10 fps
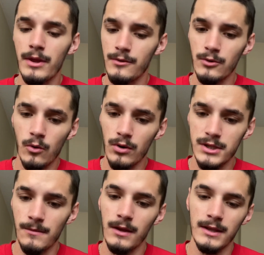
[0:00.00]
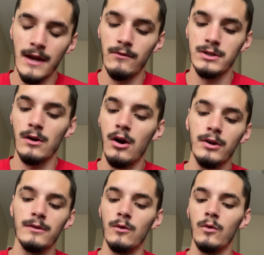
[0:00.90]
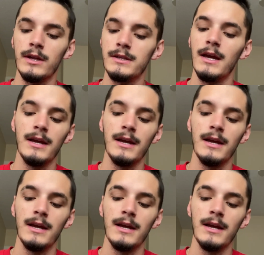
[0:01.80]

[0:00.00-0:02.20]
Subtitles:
third quarter, something like that, versus the Hornets.